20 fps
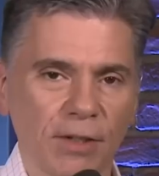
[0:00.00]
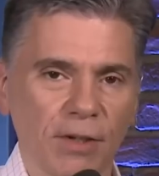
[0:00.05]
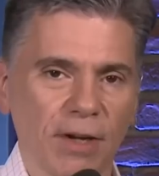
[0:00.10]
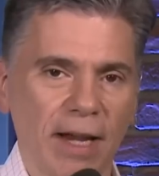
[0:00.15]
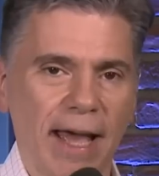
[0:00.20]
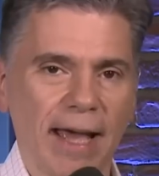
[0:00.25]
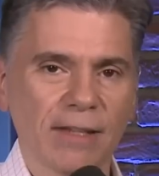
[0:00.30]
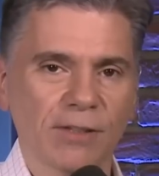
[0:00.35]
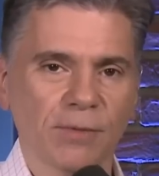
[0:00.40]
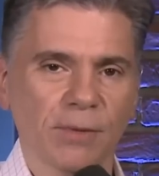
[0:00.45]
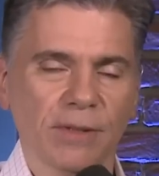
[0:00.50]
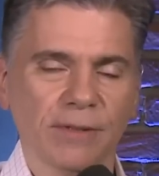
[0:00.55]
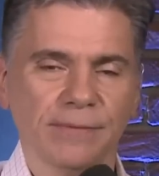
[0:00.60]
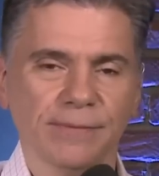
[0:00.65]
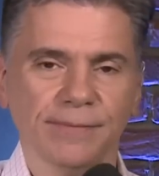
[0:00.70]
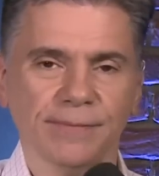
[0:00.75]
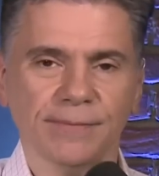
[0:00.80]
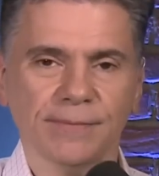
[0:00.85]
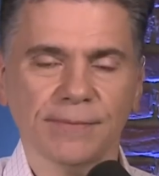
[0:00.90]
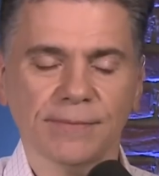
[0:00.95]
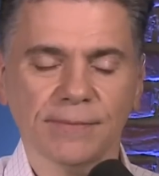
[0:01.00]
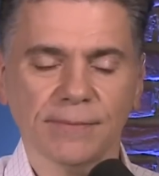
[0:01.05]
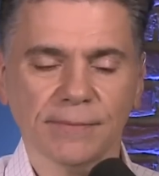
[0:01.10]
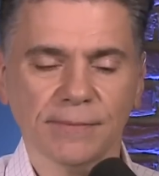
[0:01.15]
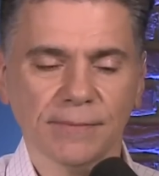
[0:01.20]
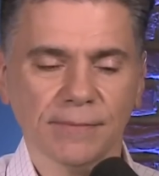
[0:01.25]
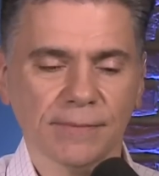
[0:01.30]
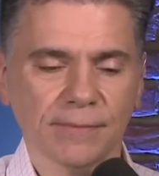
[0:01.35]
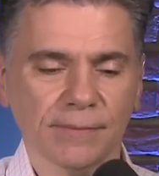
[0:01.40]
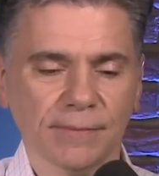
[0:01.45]

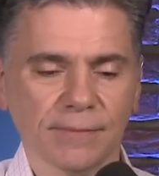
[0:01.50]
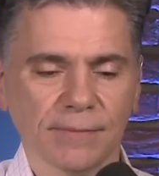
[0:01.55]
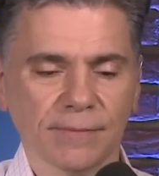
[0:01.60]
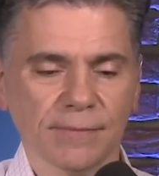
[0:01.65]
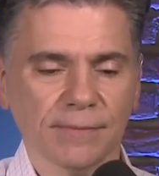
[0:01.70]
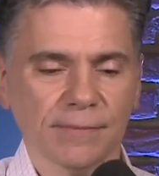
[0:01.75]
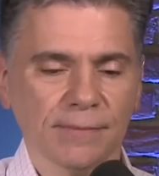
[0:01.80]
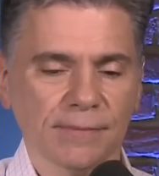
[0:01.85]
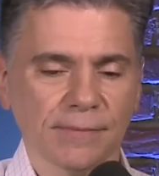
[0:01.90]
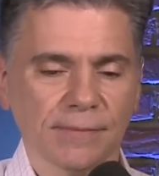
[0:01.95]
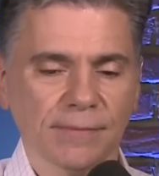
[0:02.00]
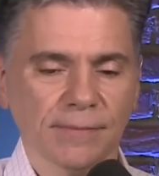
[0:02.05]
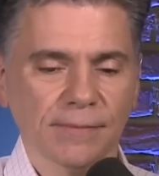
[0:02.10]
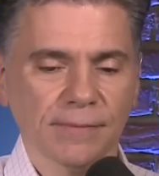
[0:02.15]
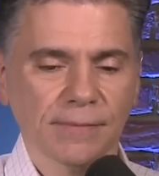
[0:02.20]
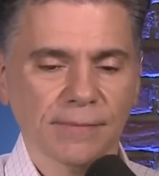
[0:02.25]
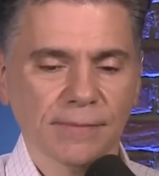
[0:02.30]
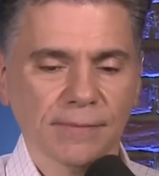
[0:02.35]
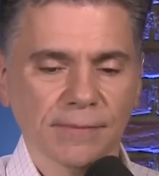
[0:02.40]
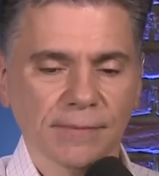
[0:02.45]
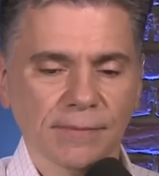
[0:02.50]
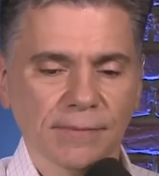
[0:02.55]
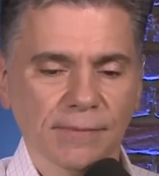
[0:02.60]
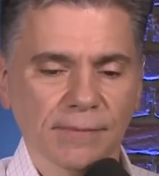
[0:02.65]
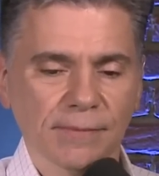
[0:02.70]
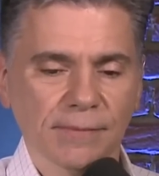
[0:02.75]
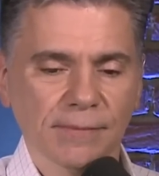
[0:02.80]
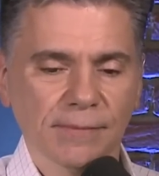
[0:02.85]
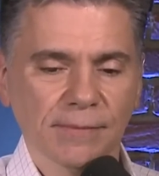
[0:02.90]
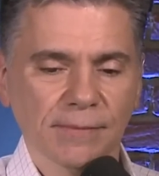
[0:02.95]

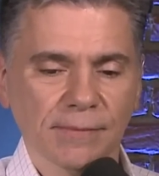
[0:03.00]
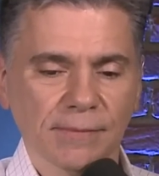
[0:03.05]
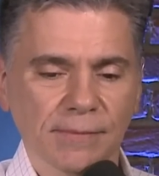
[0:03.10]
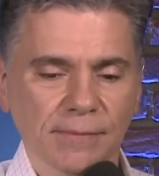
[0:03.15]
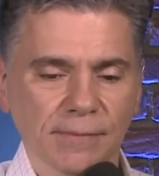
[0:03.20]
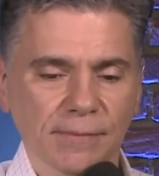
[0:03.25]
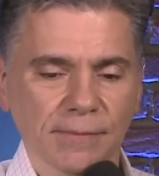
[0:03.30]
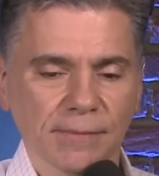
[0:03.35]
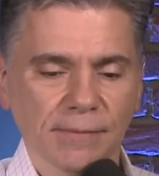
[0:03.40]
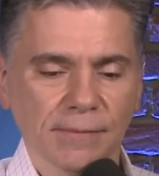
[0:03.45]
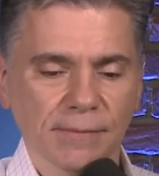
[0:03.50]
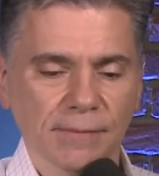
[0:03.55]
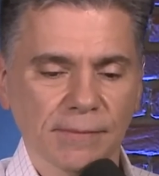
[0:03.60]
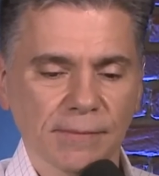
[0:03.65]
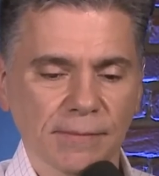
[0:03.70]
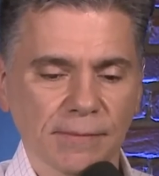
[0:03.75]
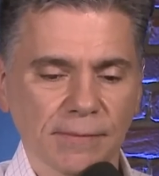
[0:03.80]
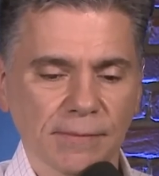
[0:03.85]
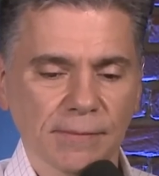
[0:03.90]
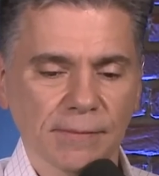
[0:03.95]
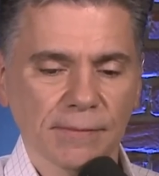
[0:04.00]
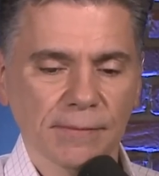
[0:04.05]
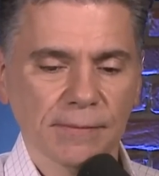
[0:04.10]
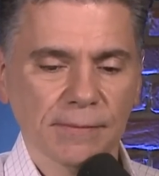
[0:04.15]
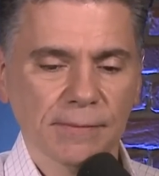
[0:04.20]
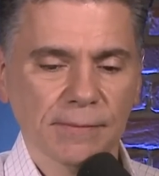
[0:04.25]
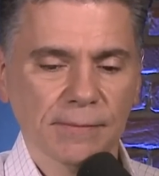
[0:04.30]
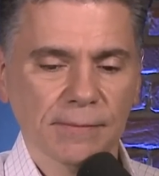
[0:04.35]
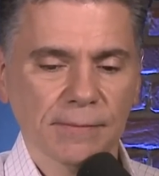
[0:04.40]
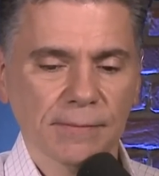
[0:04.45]

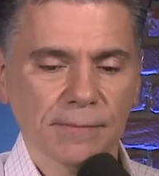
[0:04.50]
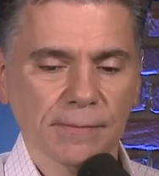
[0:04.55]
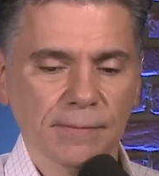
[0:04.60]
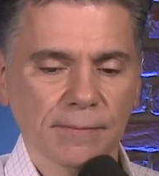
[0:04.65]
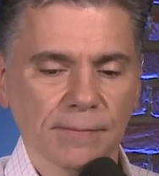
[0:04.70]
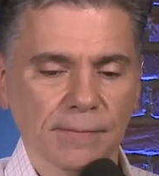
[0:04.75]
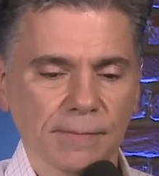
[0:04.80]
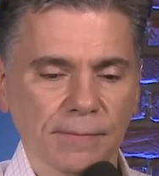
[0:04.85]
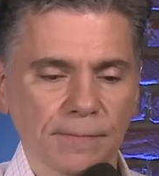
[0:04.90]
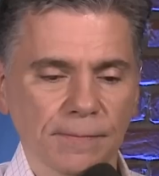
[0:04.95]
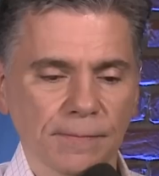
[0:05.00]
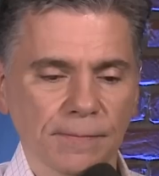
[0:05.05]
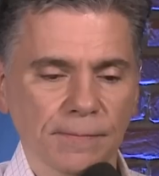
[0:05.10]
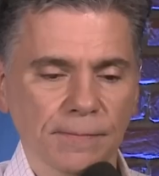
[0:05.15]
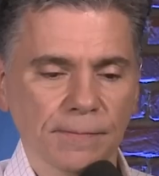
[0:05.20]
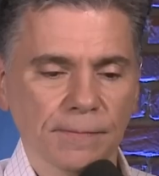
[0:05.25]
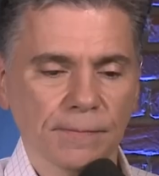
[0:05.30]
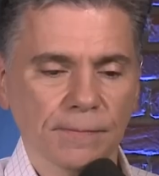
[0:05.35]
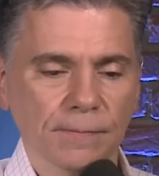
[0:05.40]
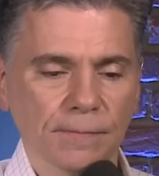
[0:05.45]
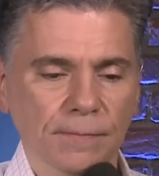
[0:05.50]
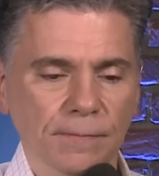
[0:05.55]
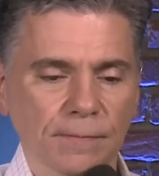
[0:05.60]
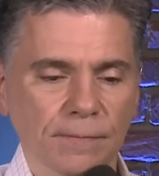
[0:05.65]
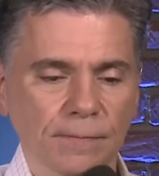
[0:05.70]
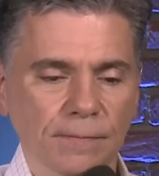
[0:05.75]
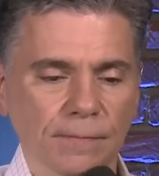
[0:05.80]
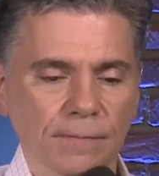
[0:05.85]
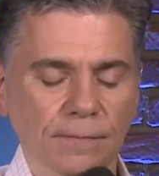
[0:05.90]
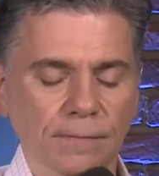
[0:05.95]

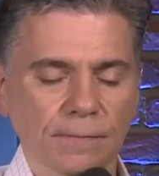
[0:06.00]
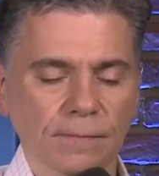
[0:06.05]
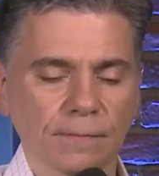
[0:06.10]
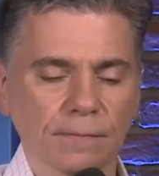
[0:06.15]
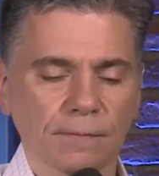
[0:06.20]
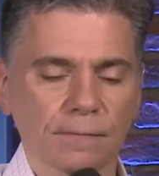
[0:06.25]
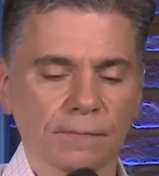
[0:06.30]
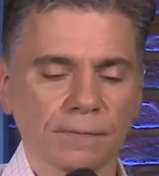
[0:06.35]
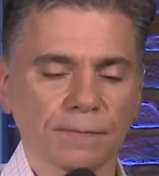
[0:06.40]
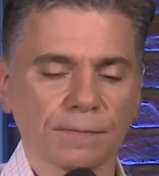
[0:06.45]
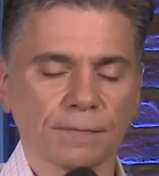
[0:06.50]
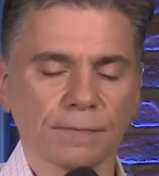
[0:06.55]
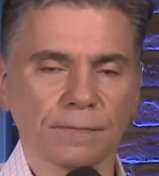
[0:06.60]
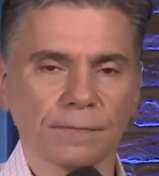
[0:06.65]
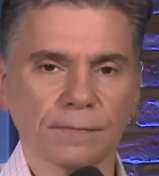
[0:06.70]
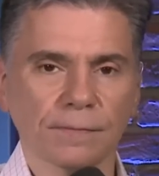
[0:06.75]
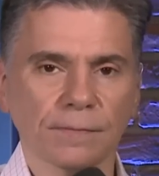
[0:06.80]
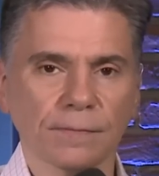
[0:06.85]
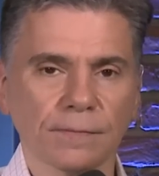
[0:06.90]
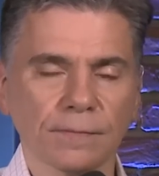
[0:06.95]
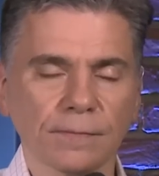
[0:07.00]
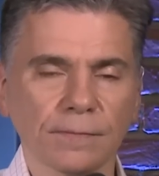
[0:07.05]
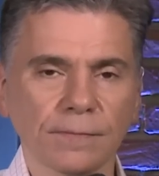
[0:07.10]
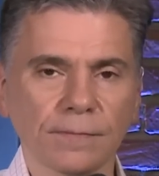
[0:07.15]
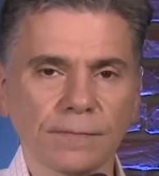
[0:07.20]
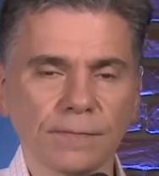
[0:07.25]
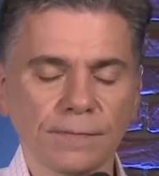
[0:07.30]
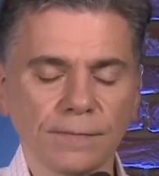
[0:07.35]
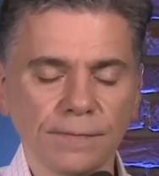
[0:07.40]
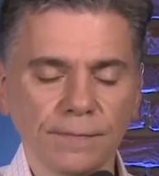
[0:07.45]

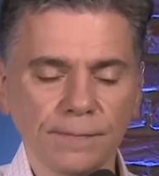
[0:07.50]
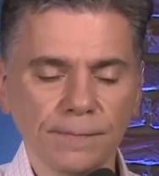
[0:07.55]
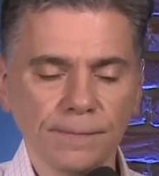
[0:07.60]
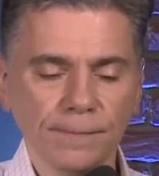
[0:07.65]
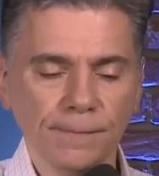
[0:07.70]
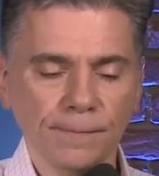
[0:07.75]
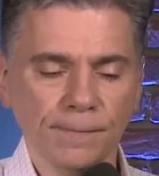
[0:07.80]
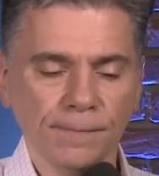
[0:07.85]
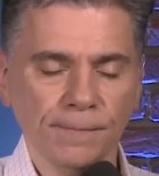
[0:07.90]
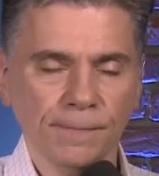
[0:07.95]
No words are spoken by the person on screen.